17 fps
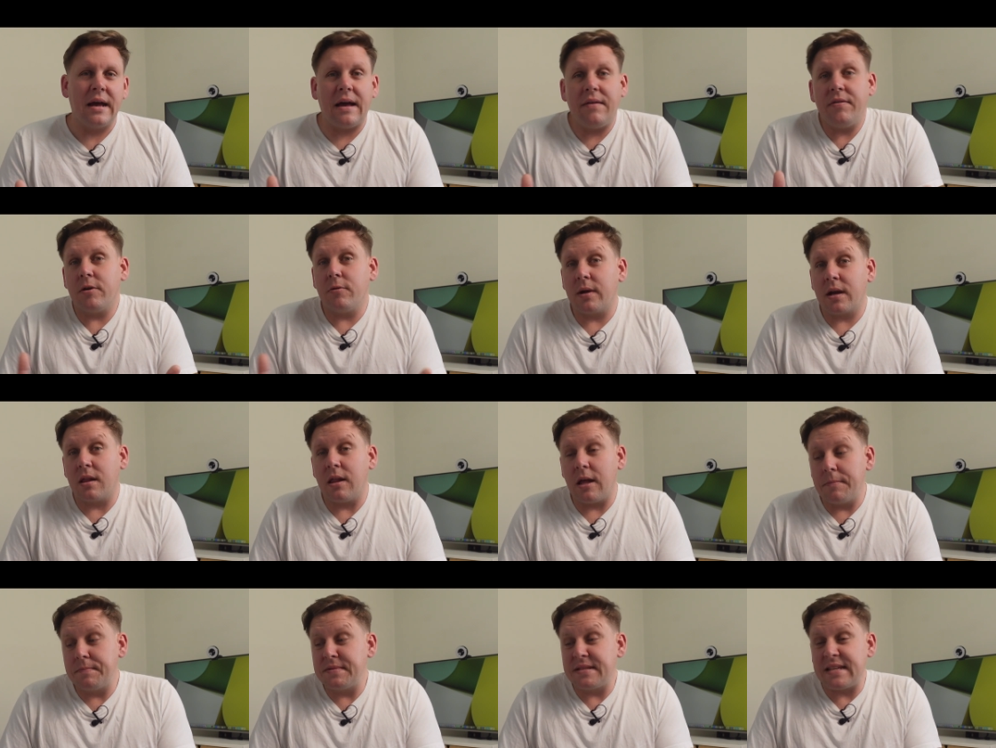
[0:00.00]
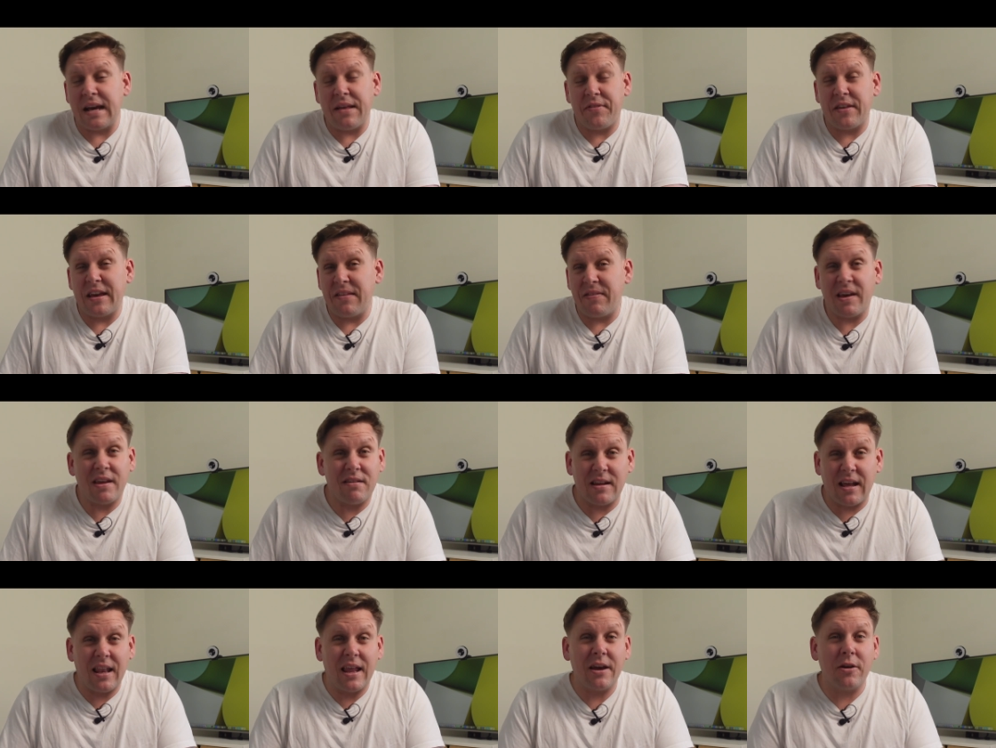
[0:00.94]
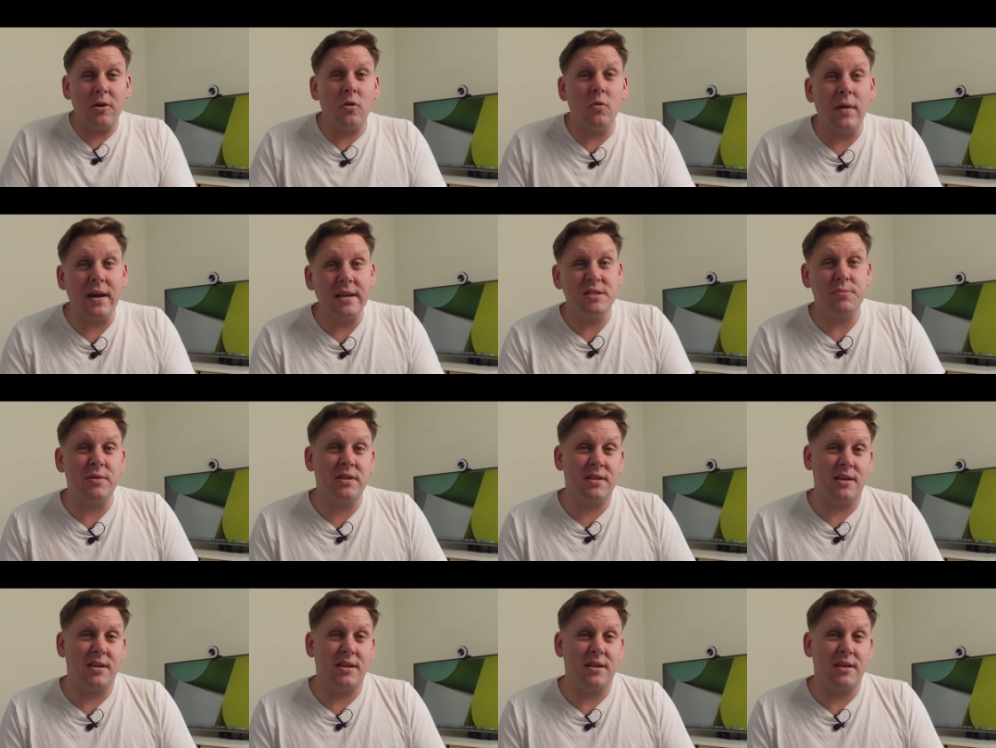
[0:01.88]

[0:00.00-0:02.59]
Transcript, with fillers: And there are clubs out there that allow you to race with